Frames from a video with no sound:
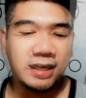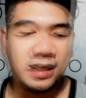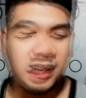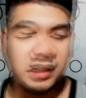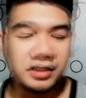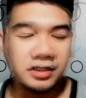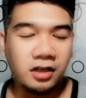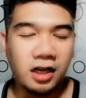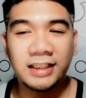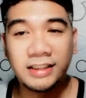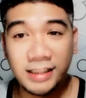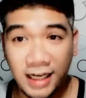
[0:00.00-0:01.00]
plus
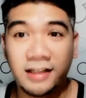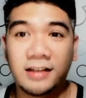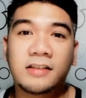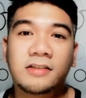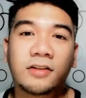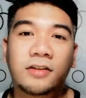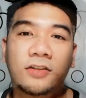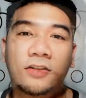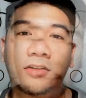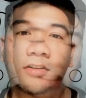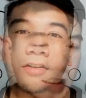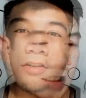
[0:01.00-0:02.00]
collagen.
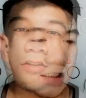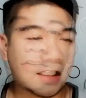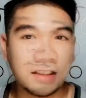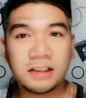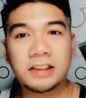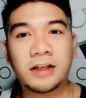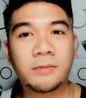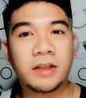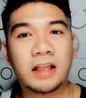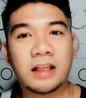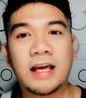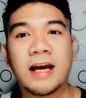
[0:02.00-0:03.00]
Definitely, this is
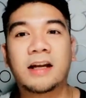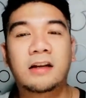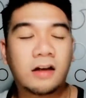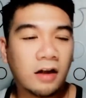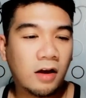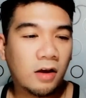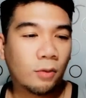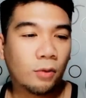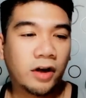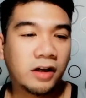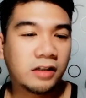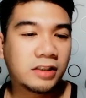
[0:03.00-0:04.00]
something that
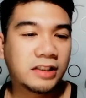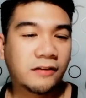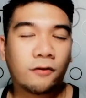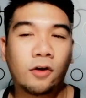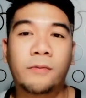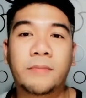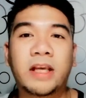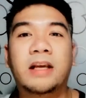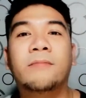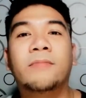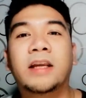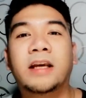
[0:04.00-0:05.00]
works for me.
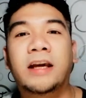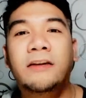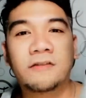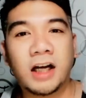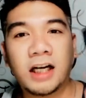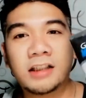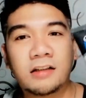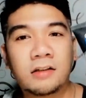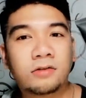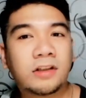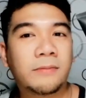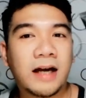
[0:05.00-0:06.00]
If not
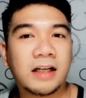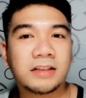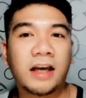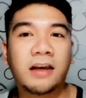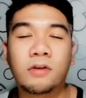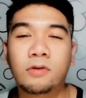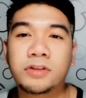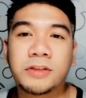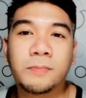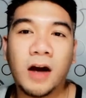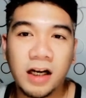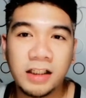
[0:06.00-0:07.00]
Glutamax, I
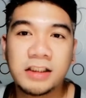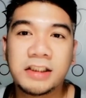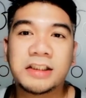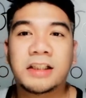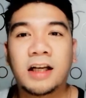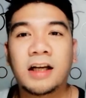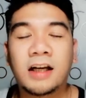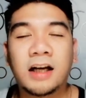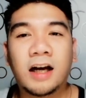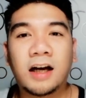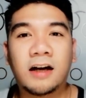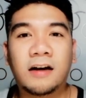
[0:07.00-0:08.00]
use Pond's
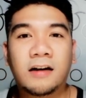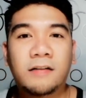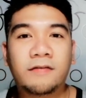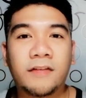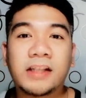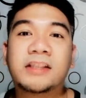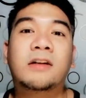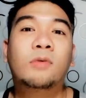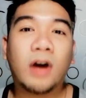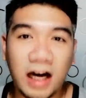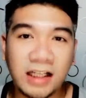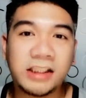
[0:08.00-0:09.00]

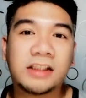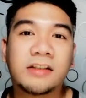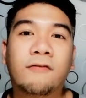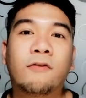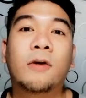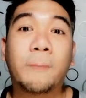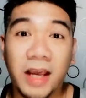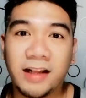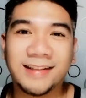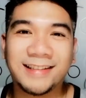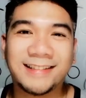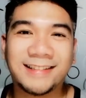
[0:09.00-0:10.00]
Facial Wash for
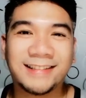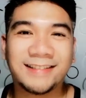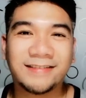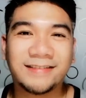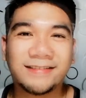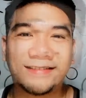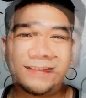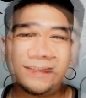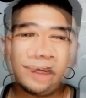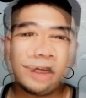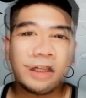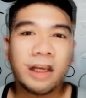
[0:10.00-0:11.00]
Men.
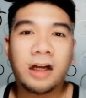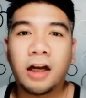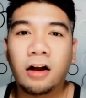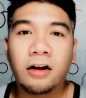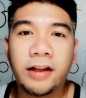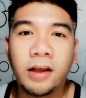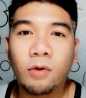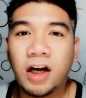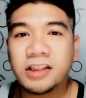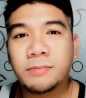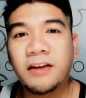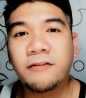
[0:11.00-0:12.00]
So earlier I already
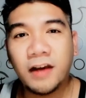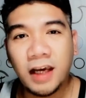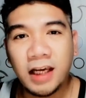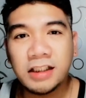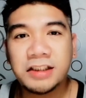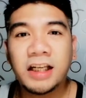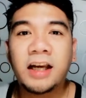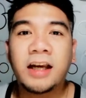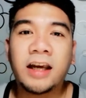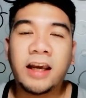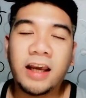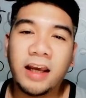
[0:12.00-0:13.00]
washed my face
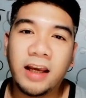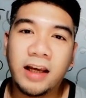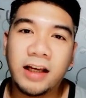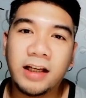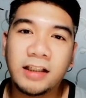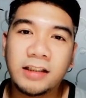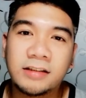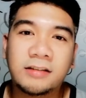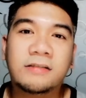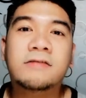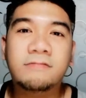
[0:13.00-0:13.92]
and